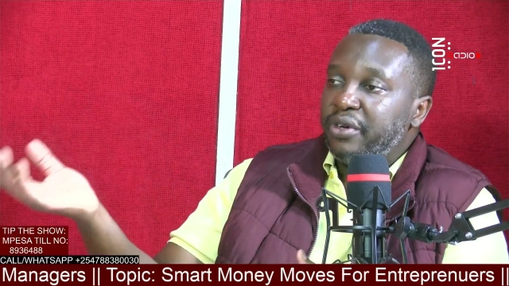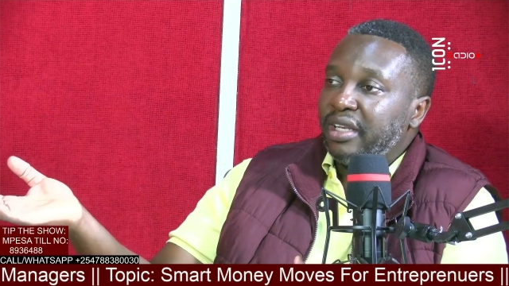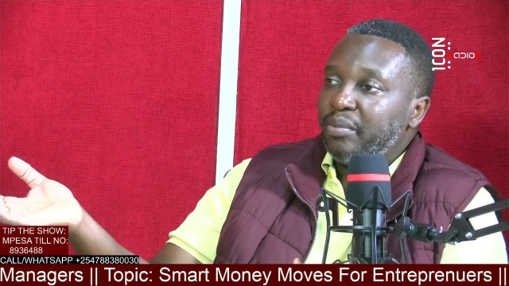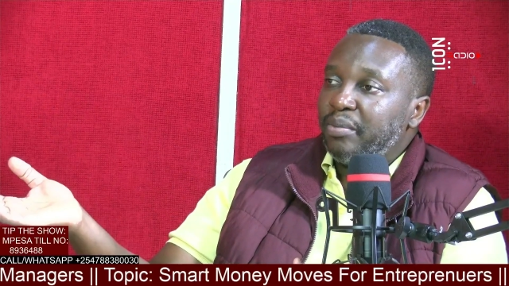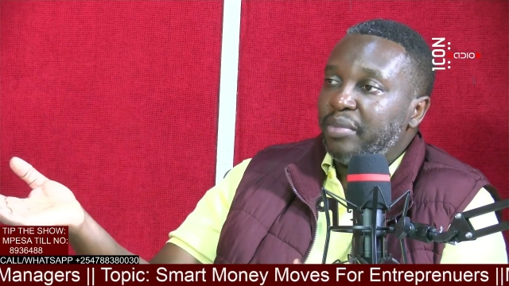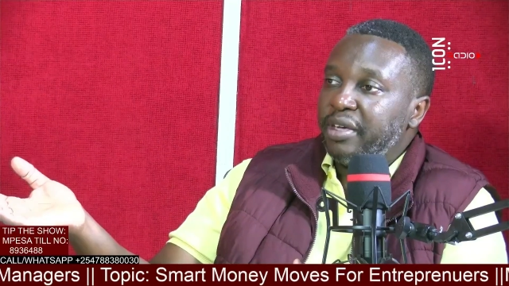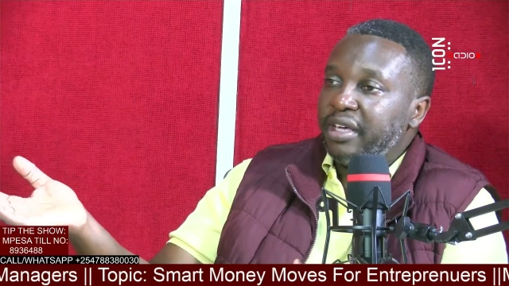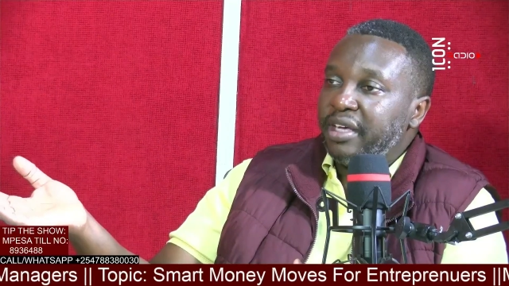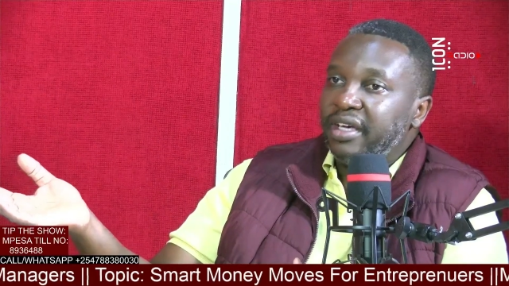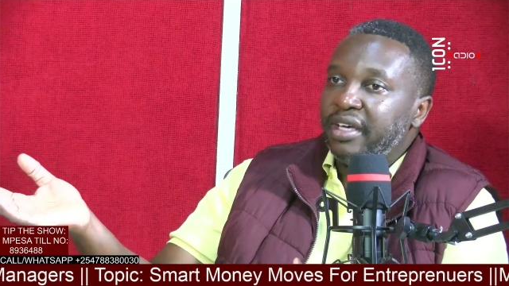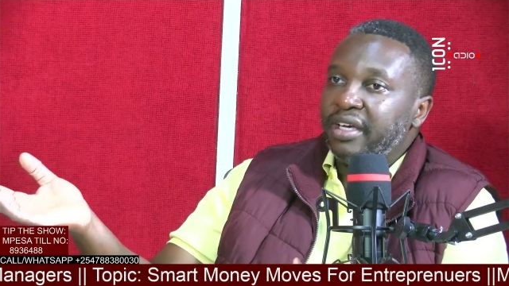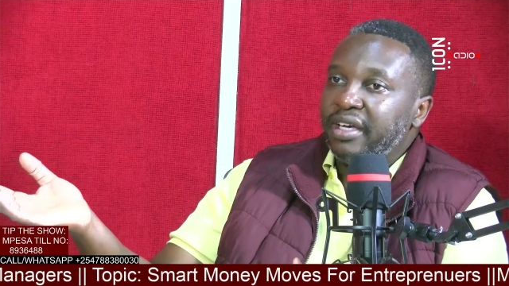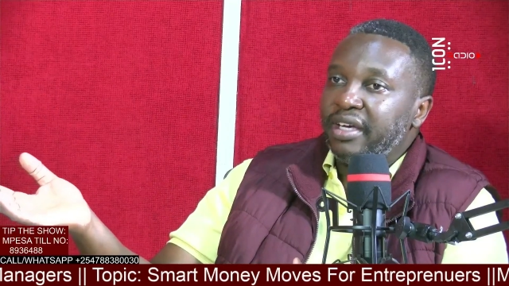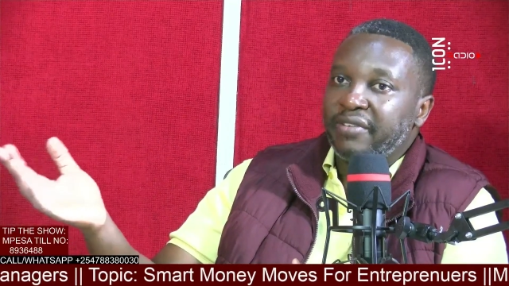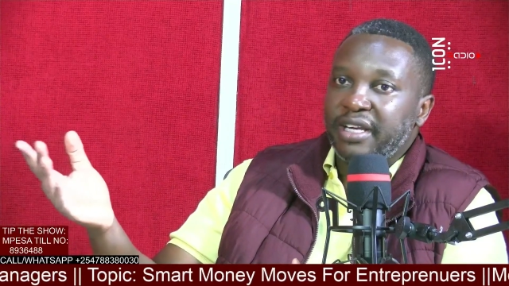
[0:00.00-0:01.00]
being a
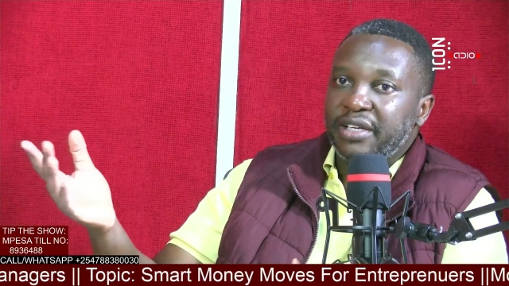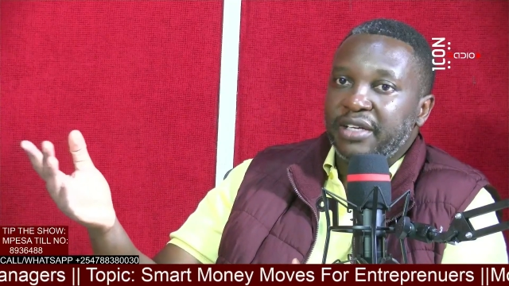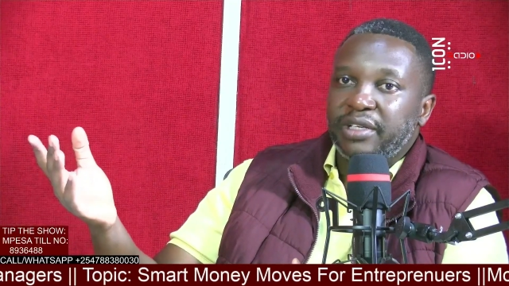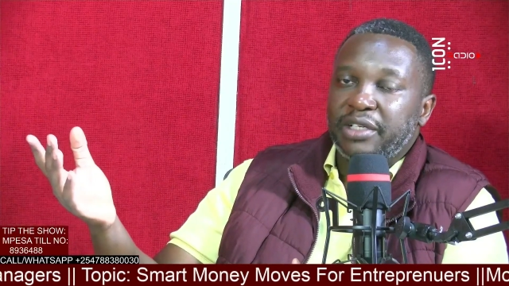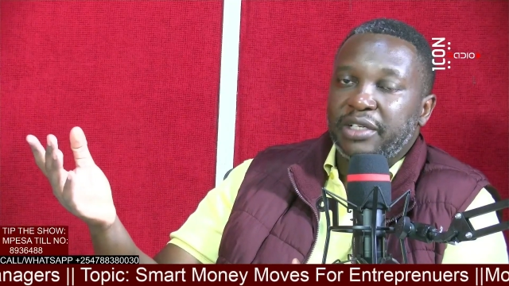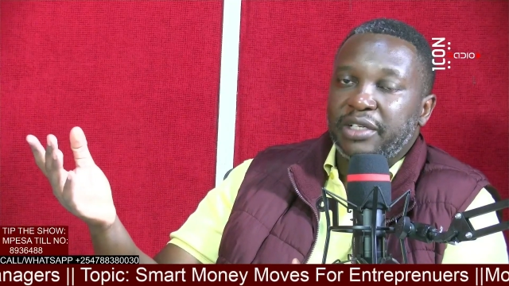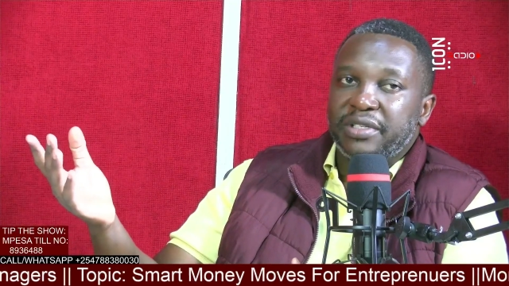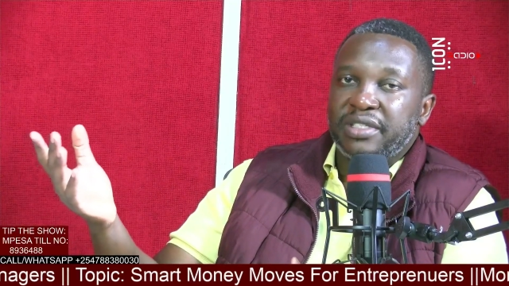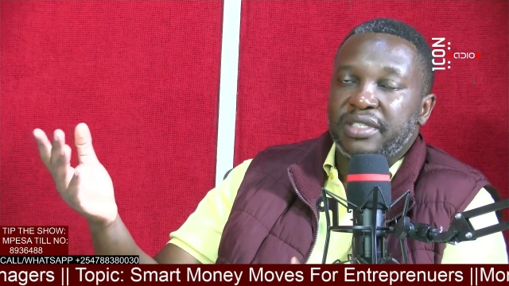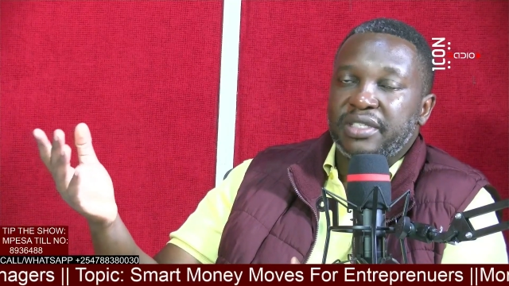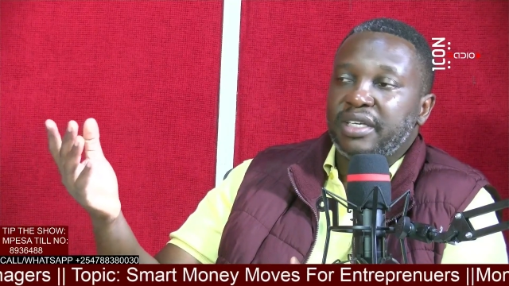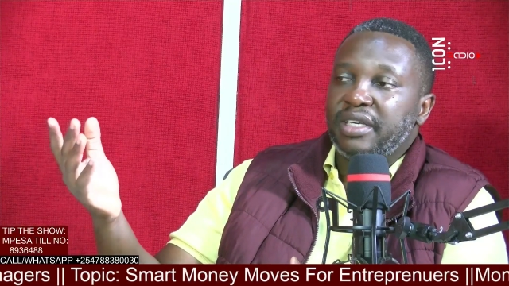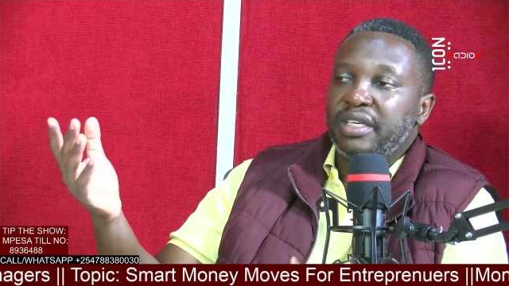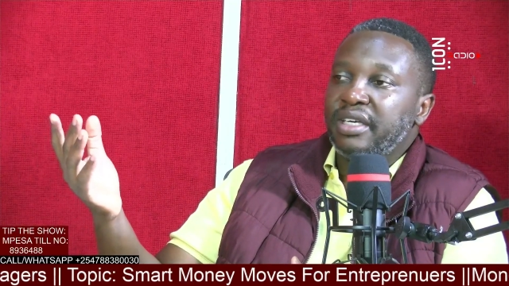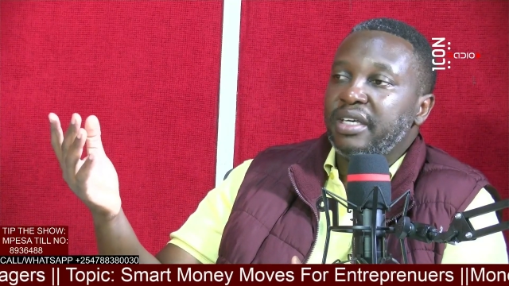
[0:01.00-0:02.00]
financial
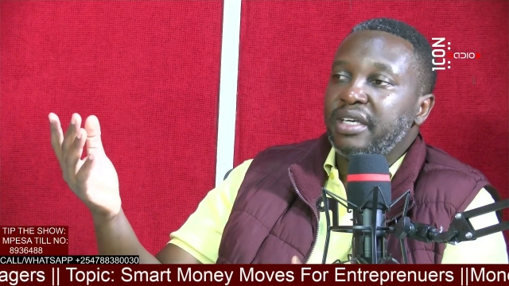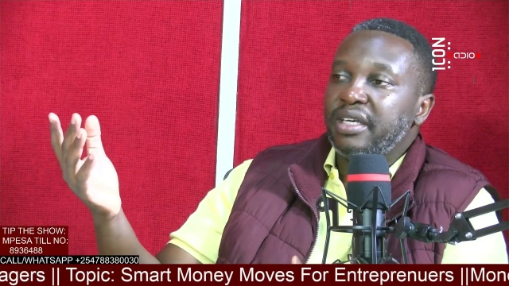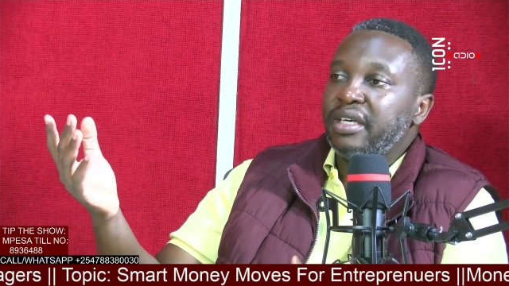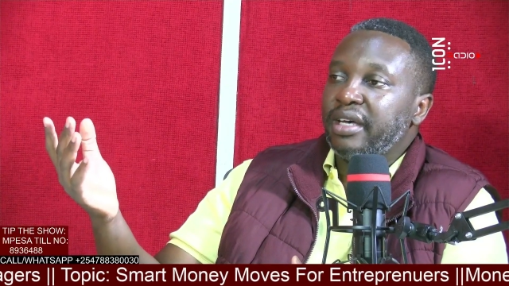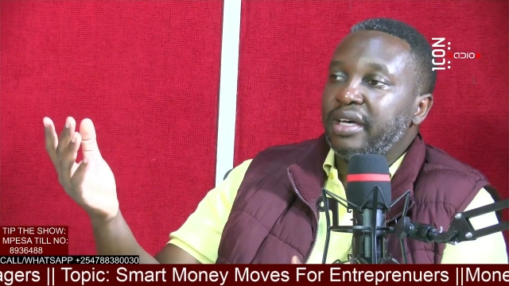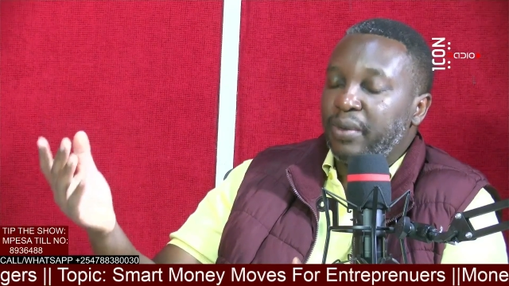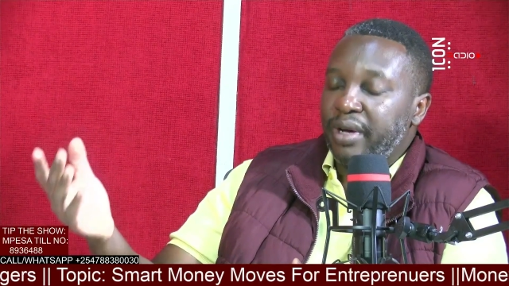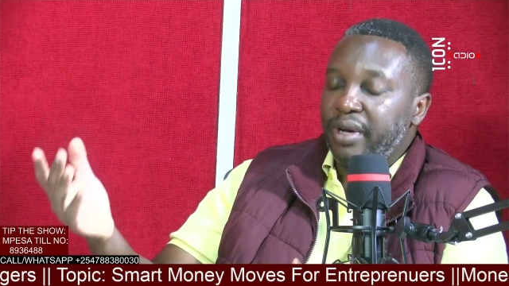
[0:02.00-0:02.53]
literacy awareness